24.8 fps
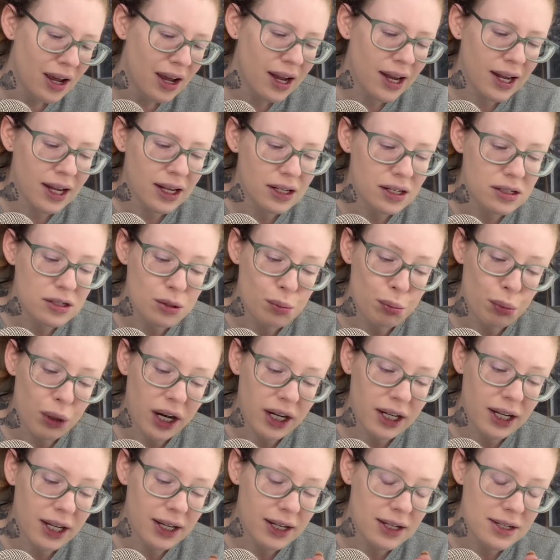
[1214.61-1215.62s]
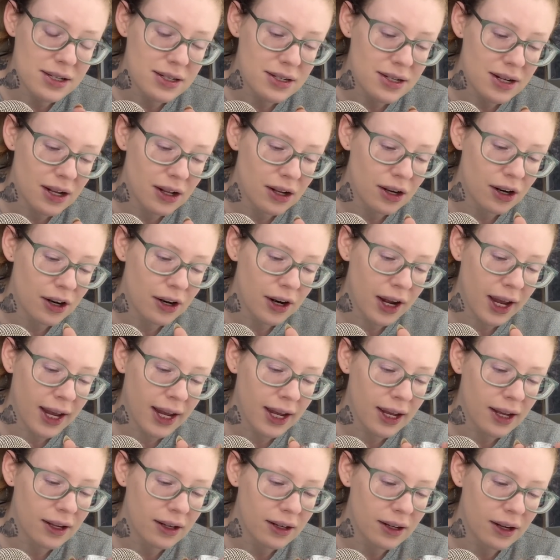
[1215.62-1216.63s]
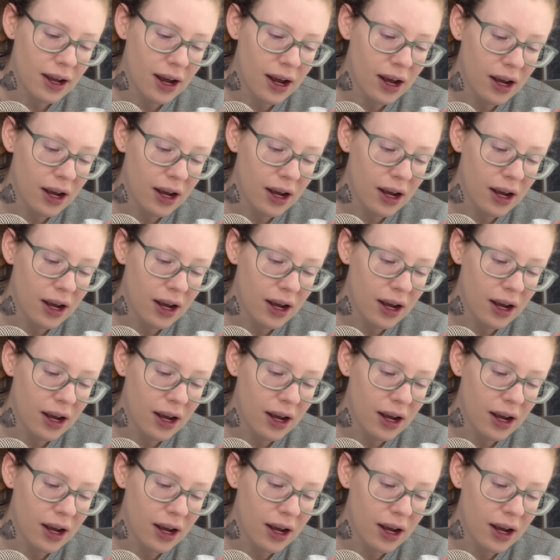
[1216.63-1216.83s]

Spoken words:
And it's a brightening concealer, and